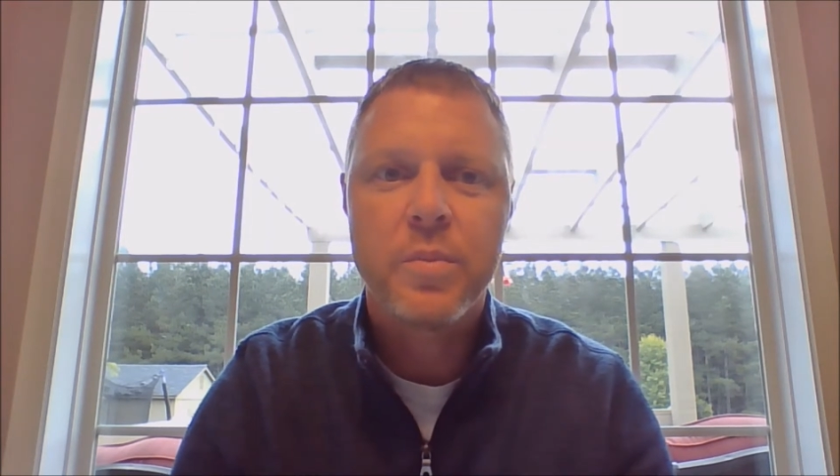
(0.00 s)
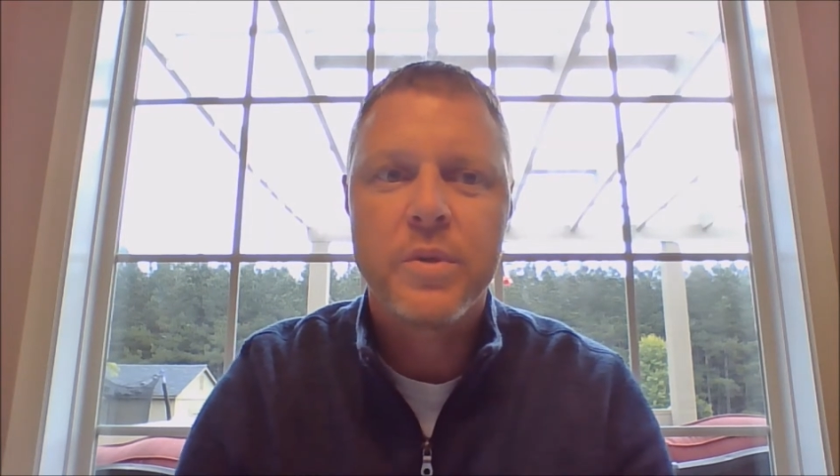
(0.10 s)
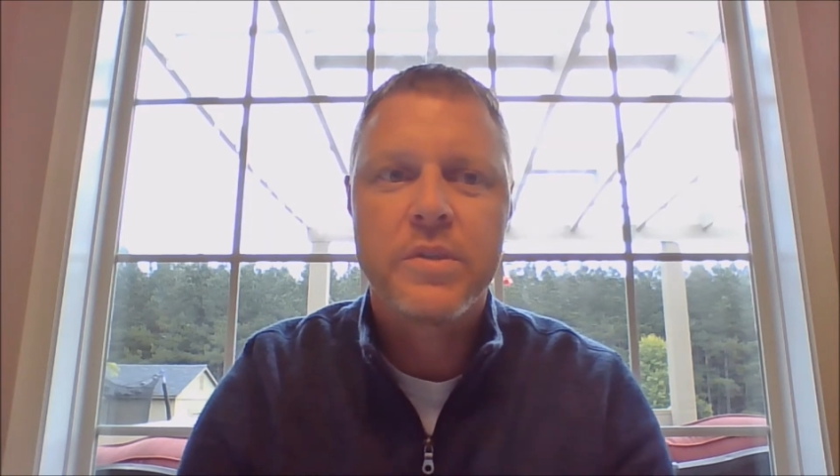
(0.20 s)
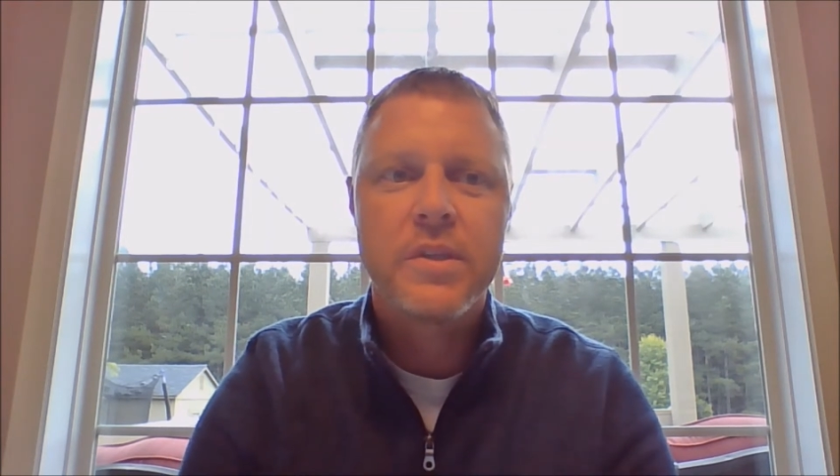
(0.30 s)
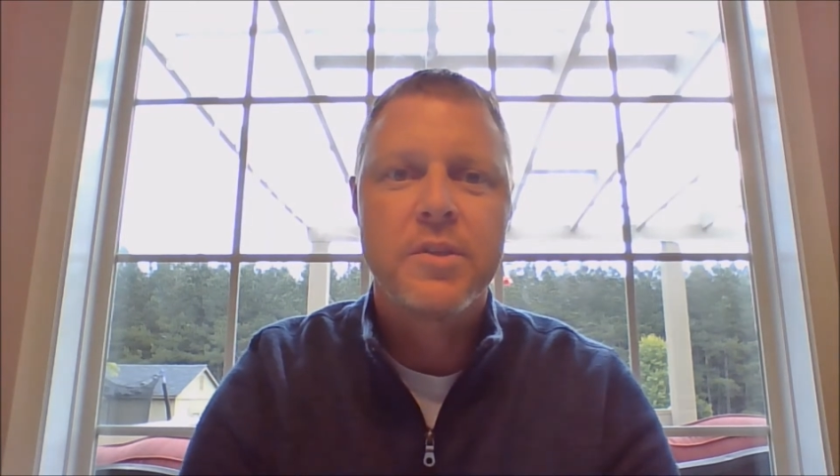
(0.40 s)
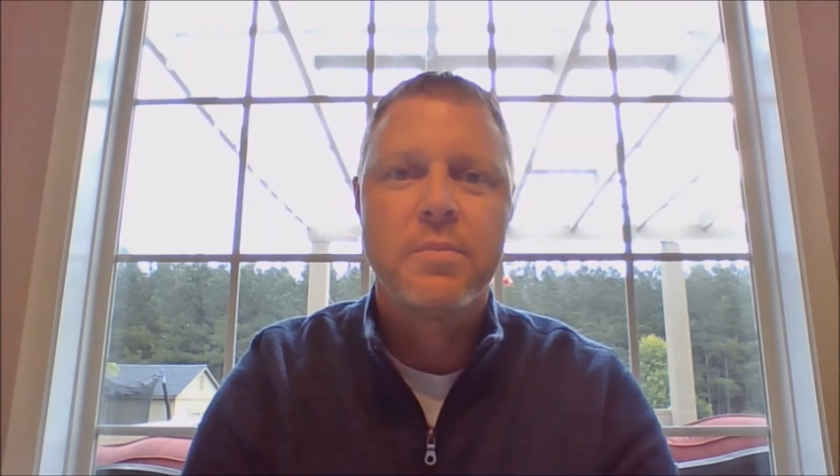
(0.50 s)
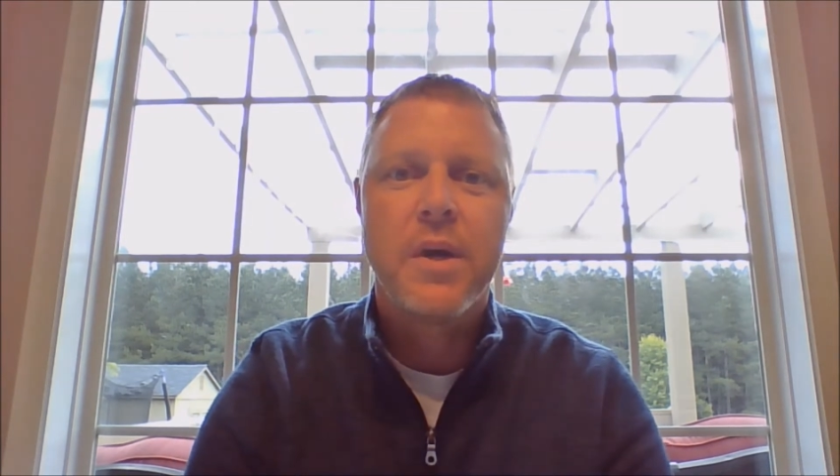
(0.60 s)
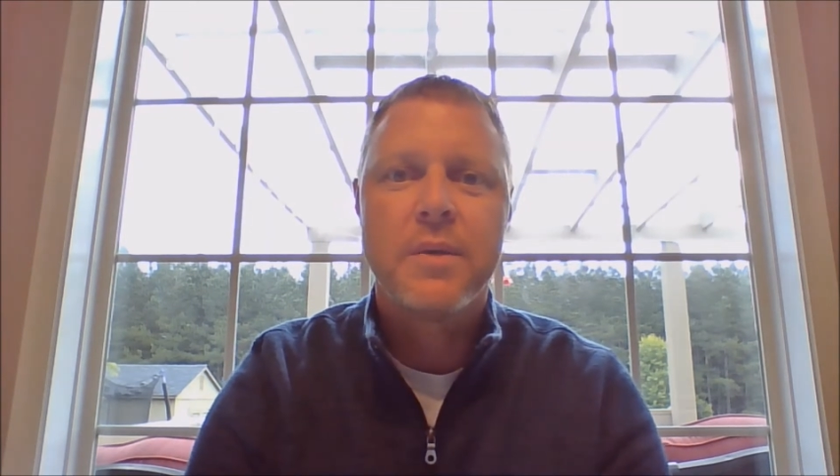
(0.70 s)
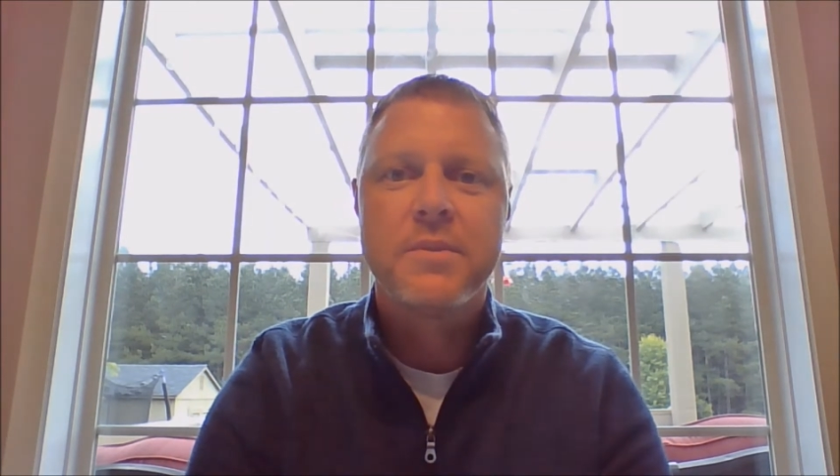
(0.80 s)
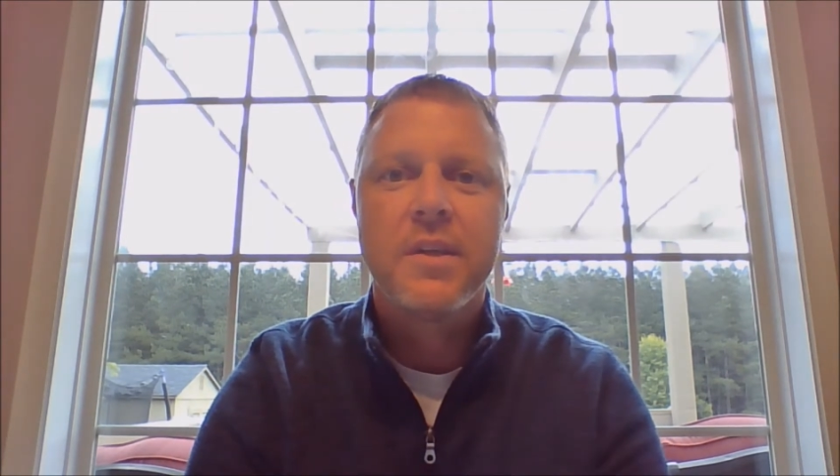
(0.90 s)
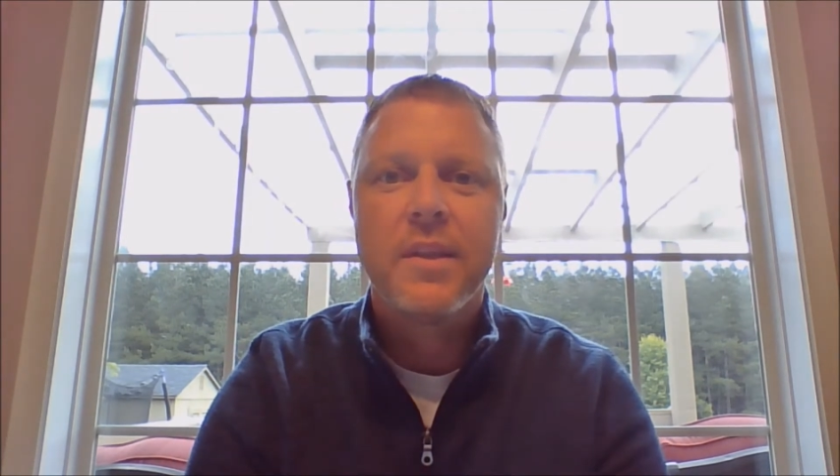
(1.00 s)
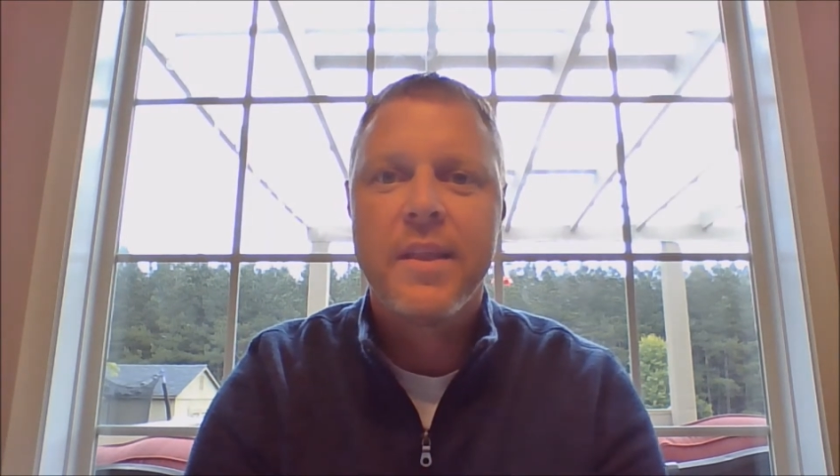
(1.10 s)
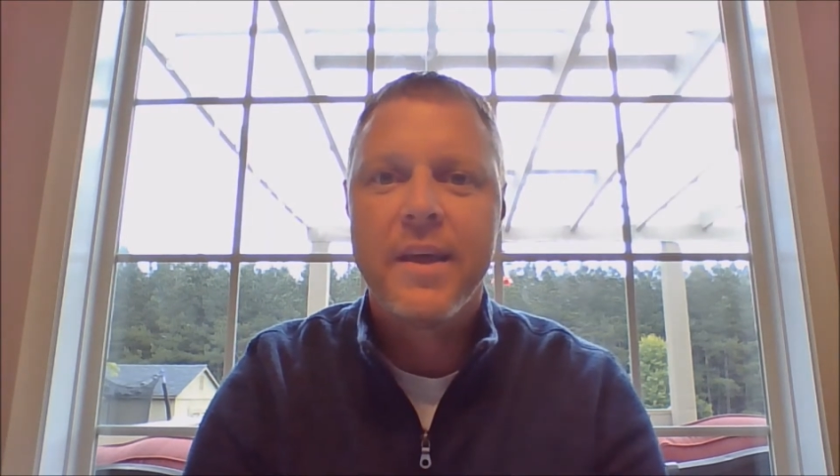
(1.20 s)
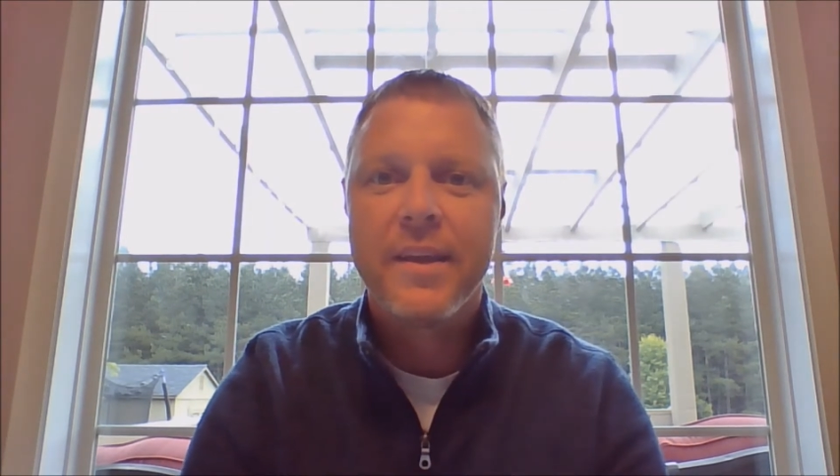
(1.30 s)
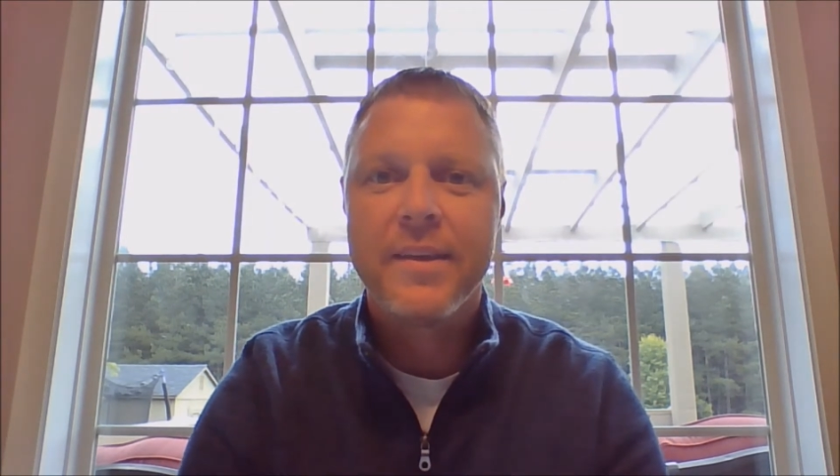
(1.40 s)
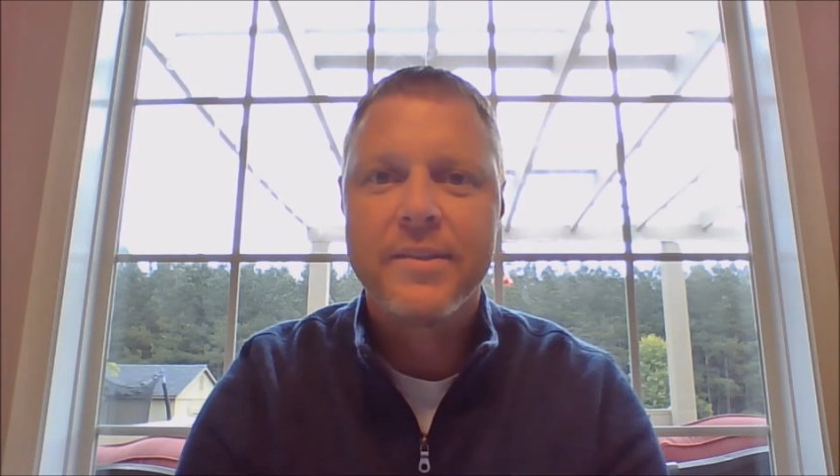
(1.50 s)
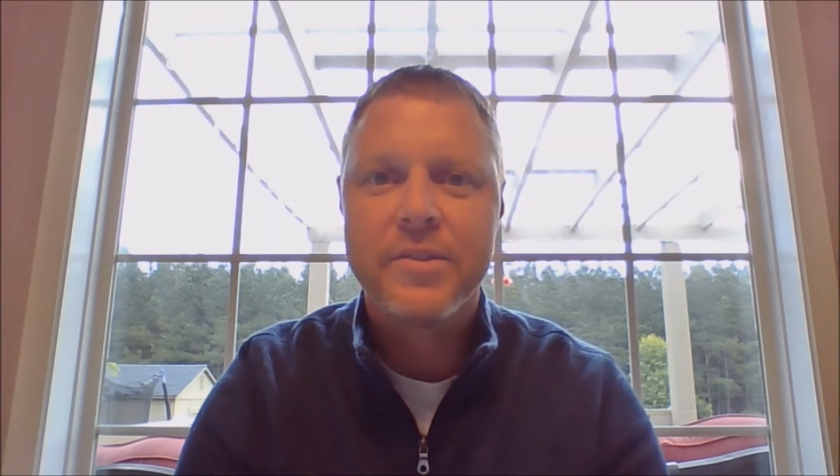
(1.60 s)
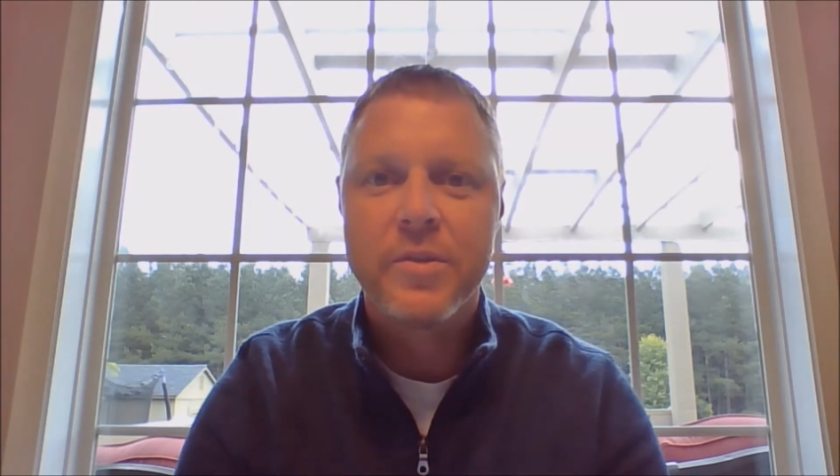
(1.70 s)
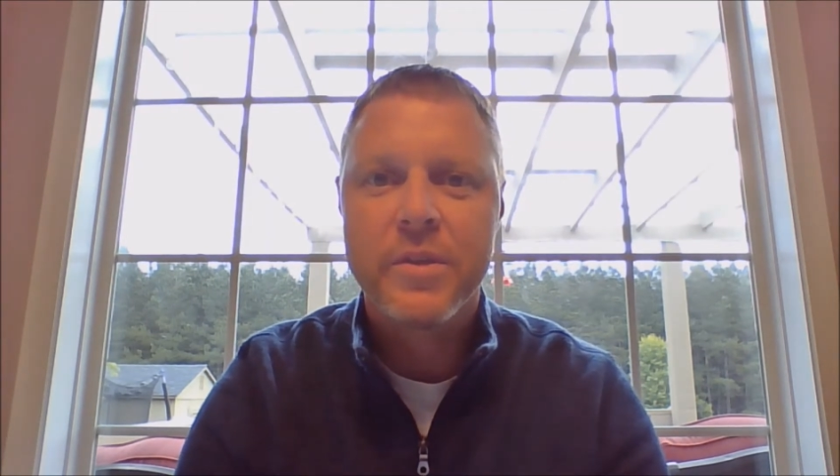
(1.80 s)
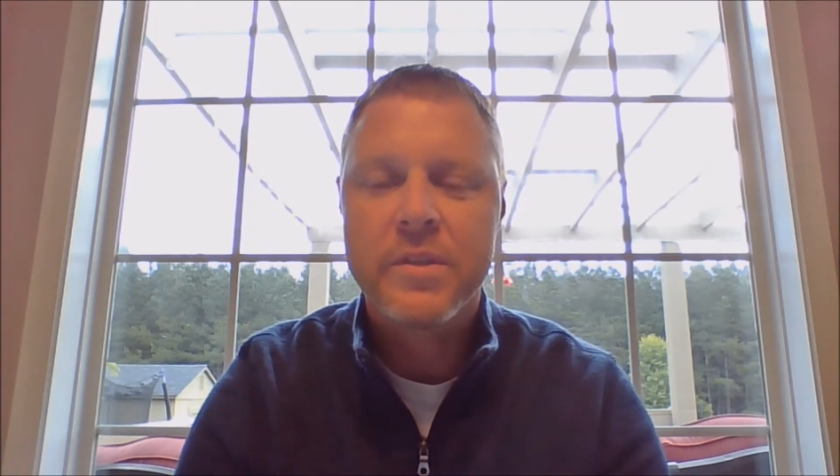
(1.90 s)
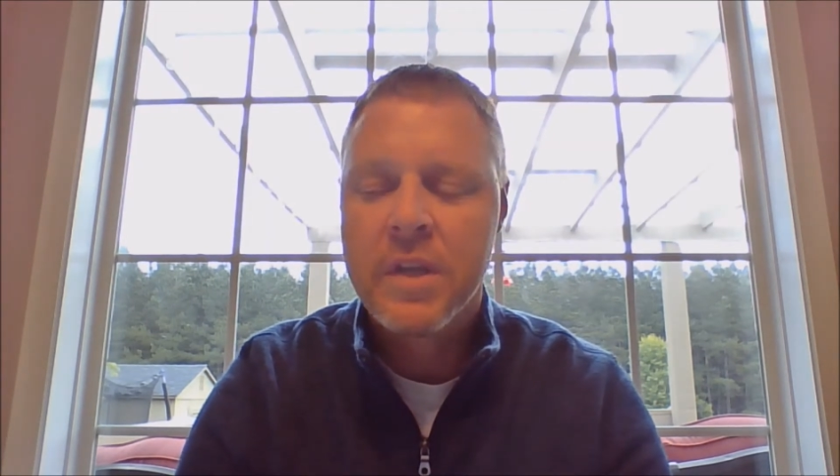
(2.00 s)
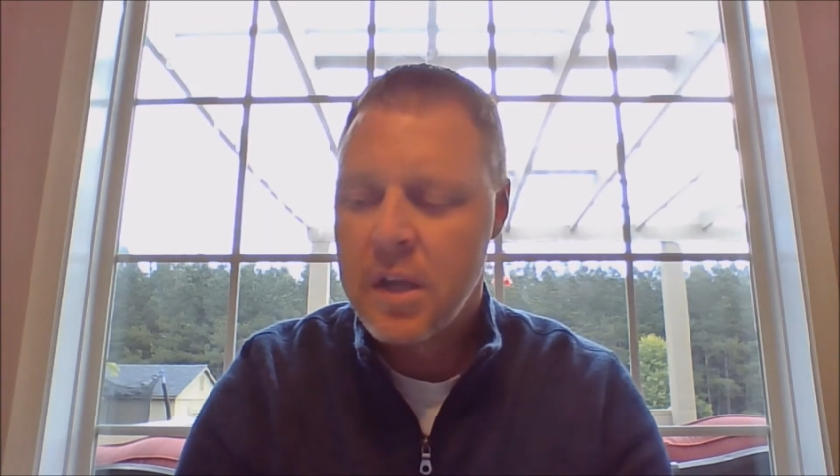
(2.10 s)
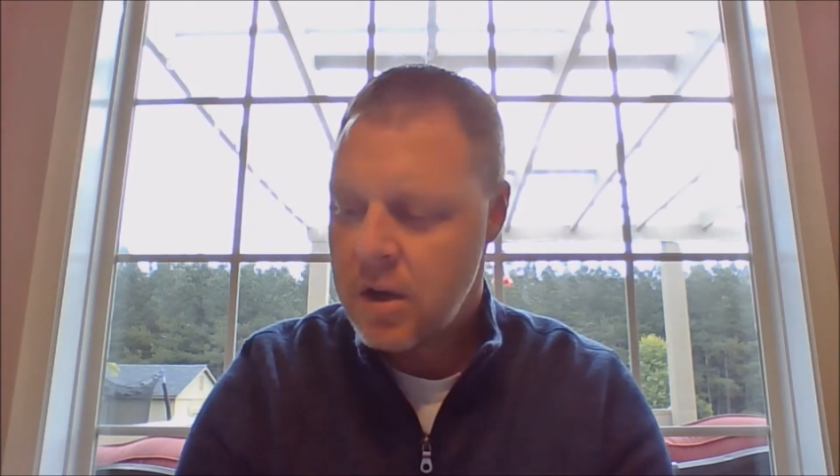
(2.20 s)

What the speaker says: Appreciate your mom sending that in to us.